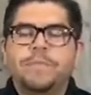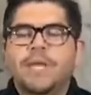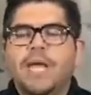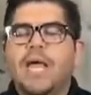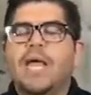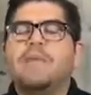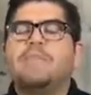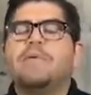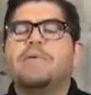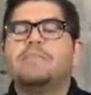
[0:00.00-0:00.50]

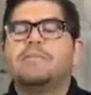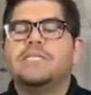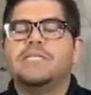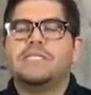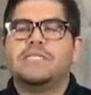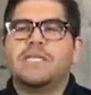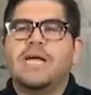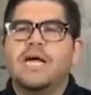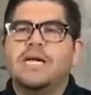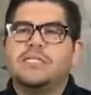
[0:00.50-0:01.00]
Abram
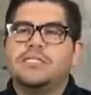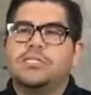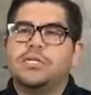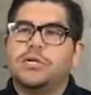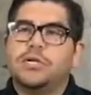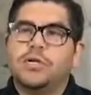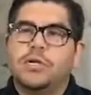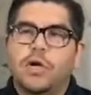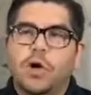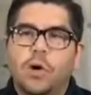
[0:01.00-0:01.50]
decides to
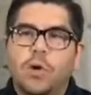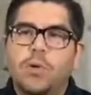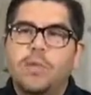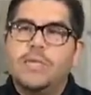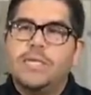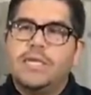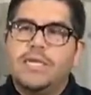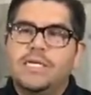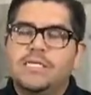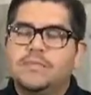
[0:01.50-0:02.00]
go
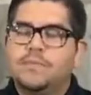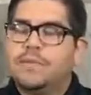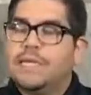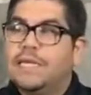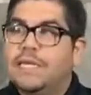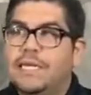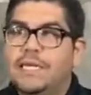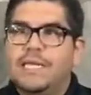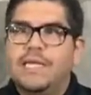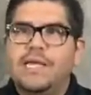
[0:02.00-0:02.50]
to Egypt. He
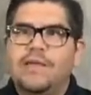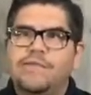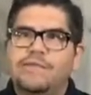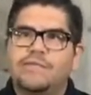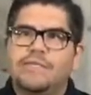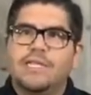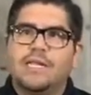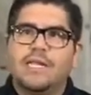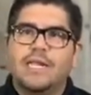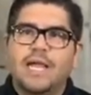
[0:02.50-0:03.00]
leaves
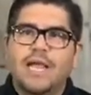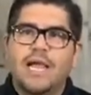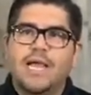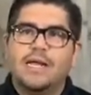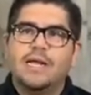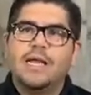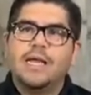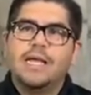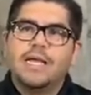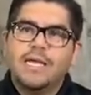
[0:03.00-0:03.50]
the
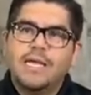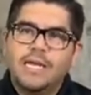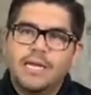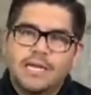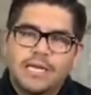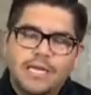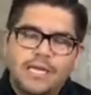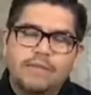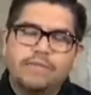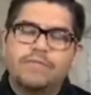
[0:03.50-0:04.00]
land. He
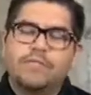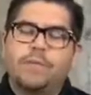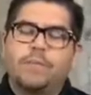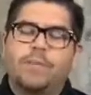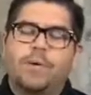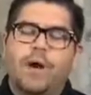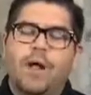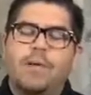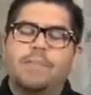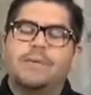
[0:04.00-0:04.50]
leaves the
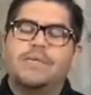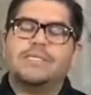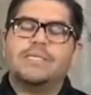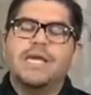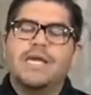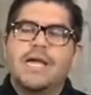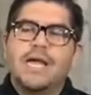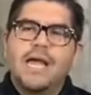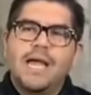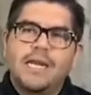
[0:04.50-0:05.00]
promise,
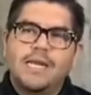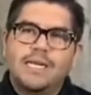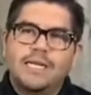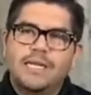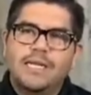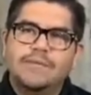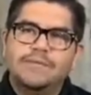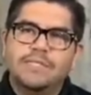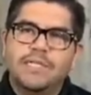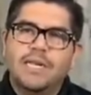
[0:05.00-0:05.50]
and he
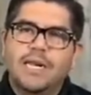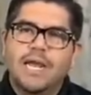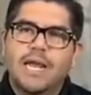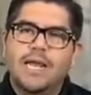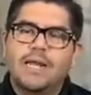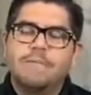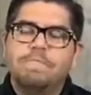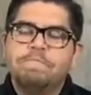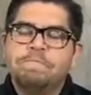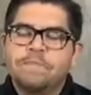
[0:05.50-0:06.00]
leaves the
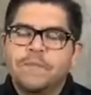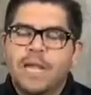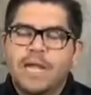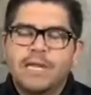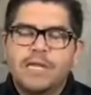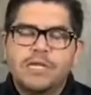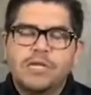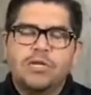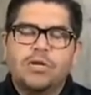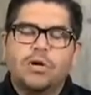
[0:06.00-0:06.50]
land and
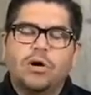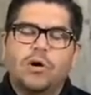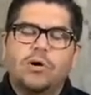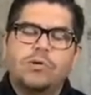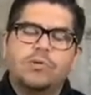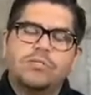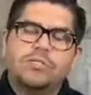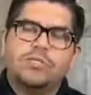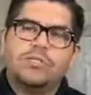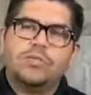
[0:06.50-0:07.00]
he
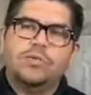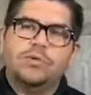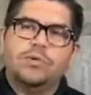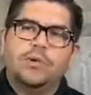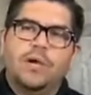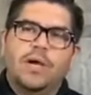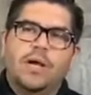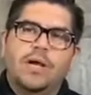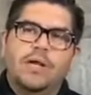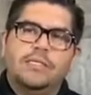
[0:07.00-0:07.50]
goes to,
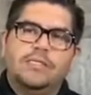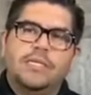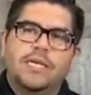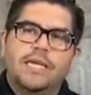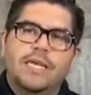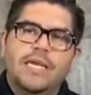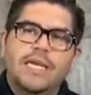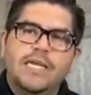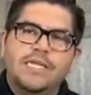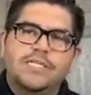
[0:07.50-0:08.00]
uh,
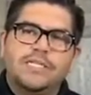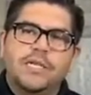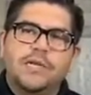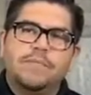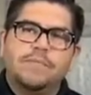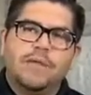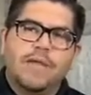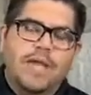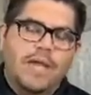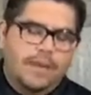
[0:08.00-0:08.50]
to
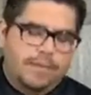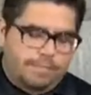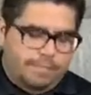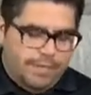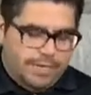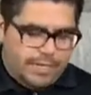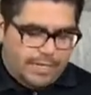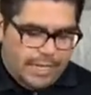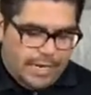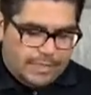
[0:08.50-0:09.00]
Egypt and,
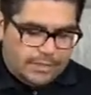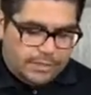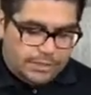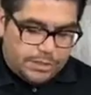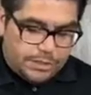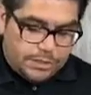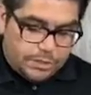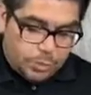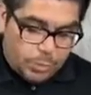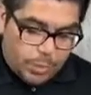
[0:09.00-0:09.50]
and
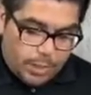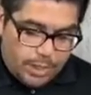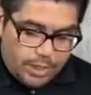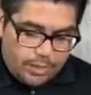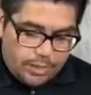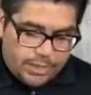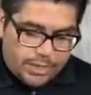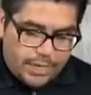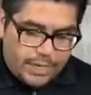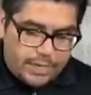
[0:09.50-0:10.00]
to dwell
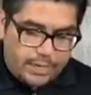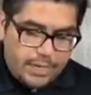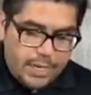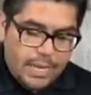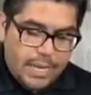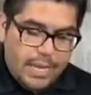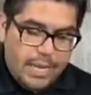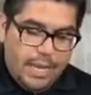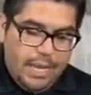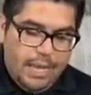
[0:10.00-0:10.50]
there
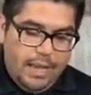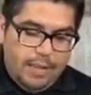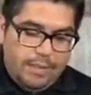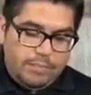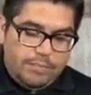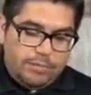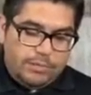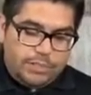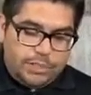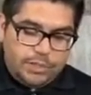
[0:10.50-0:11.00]
uh,
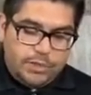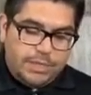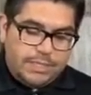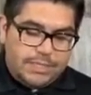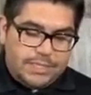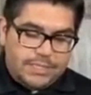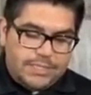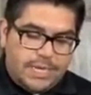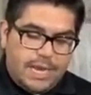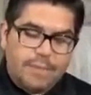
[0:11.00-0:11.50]
during
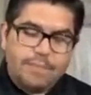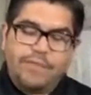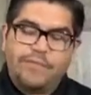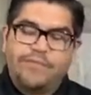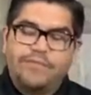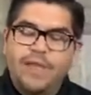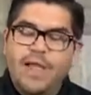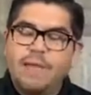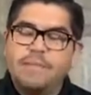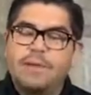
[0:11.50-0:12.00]
the time of
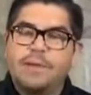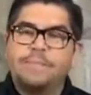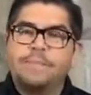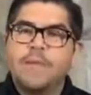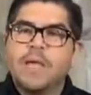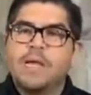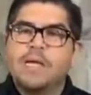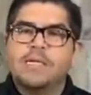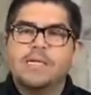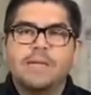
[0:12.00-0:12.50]
famine.
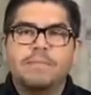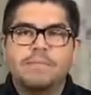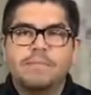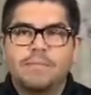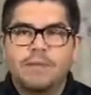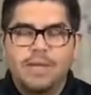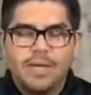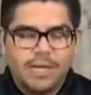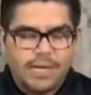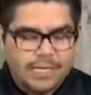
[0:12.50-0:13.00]
Let me,
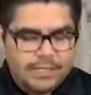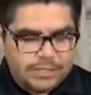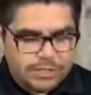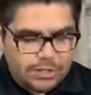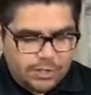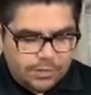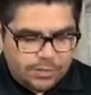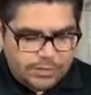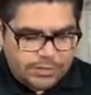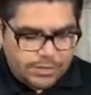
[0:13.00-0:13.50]
uh, and
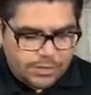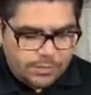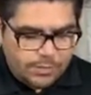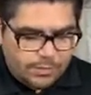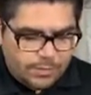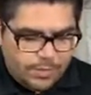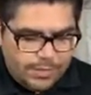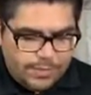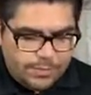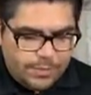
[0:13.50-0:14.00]
so, so
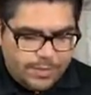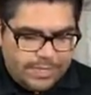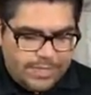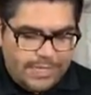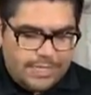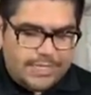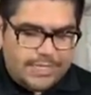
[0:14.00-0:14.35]
when, when he